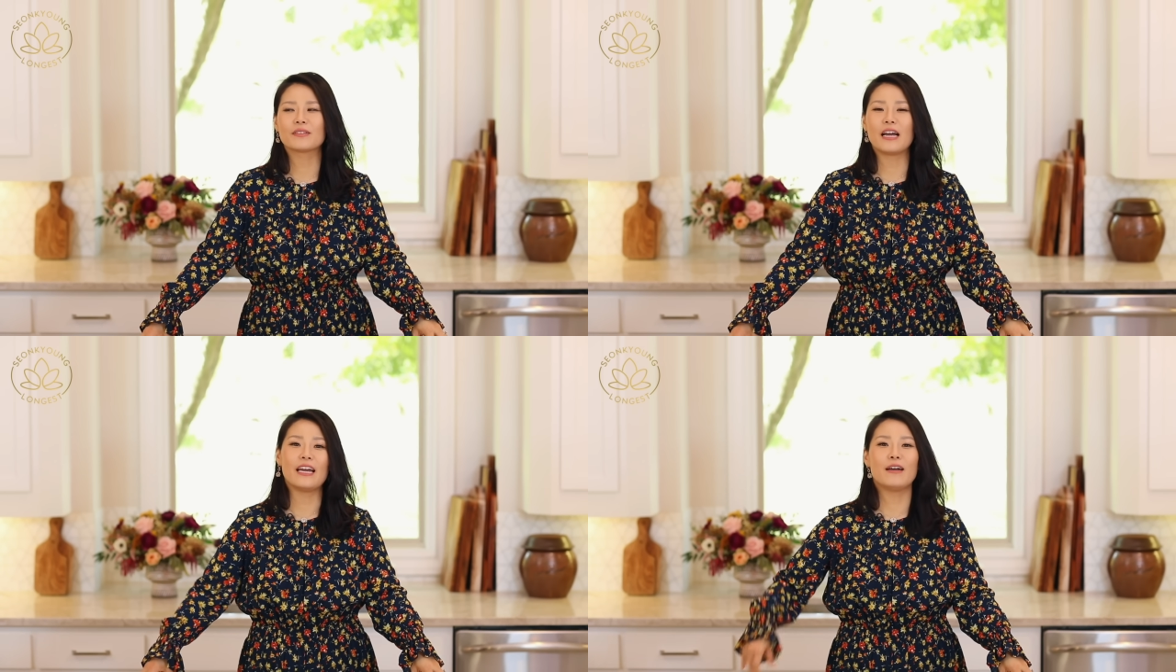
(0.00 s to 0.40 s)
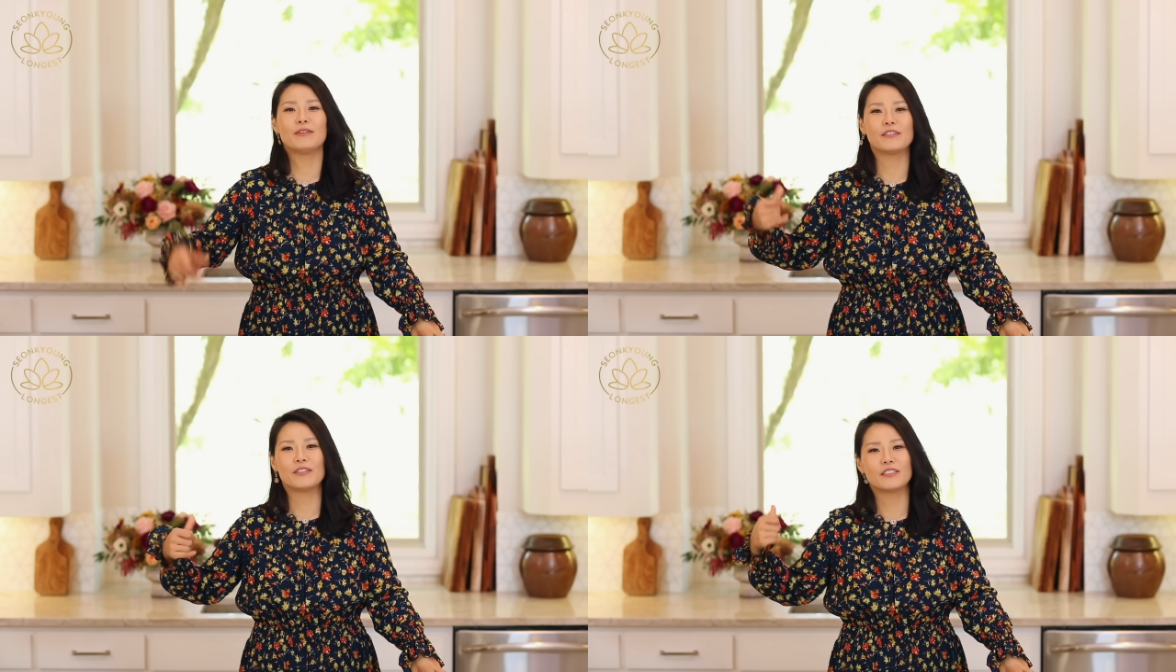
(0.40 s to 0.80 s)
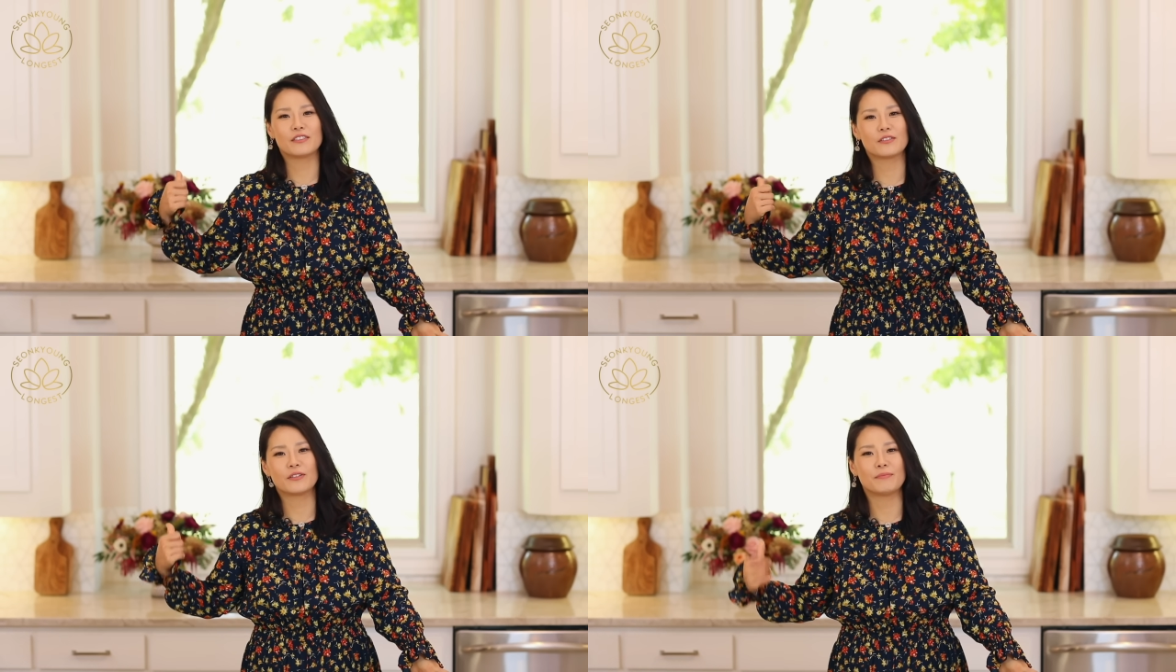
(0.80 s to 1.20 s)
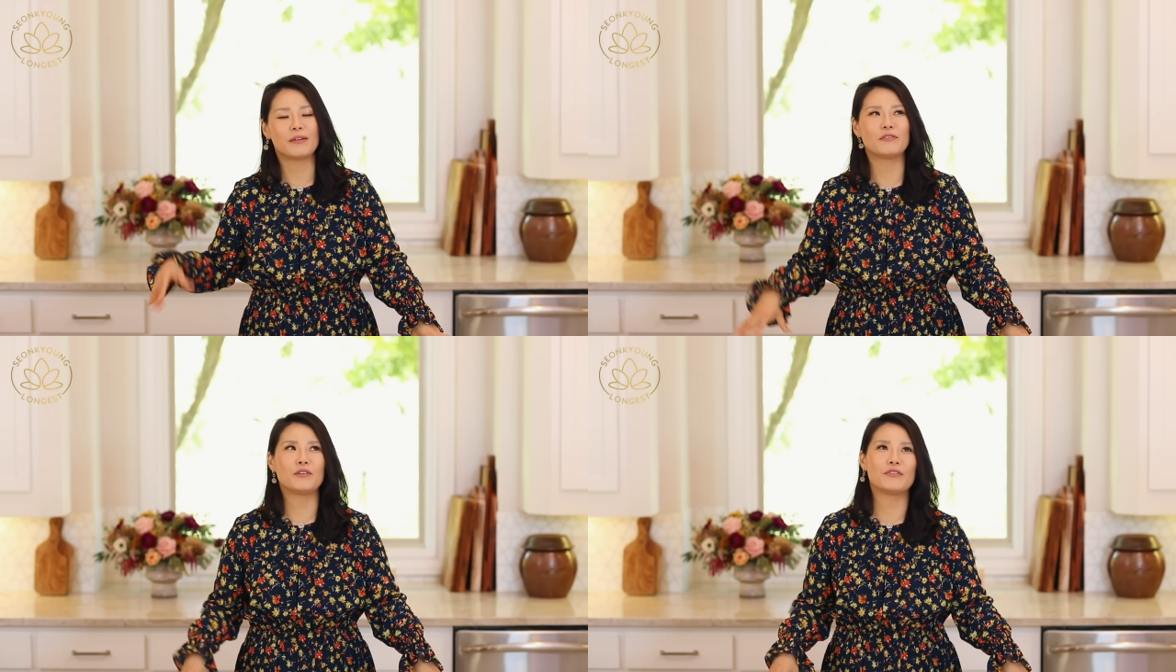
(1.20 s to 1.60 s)
I have ingredients all in
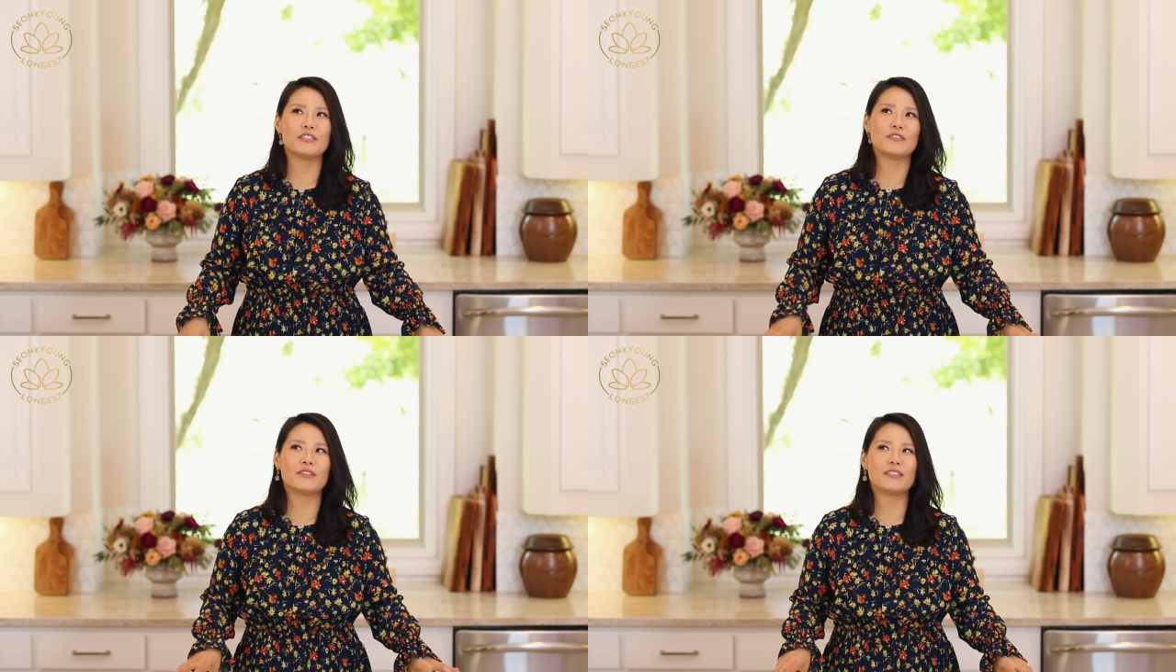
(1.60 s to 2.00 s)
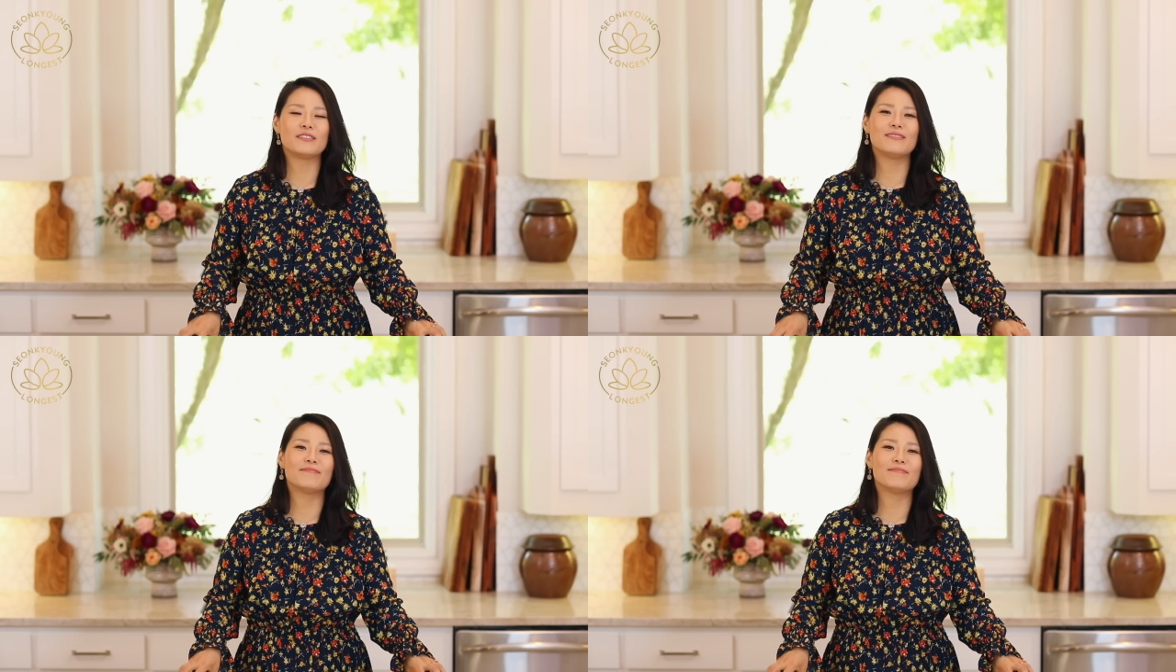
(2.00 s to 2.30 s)
my refrigerator.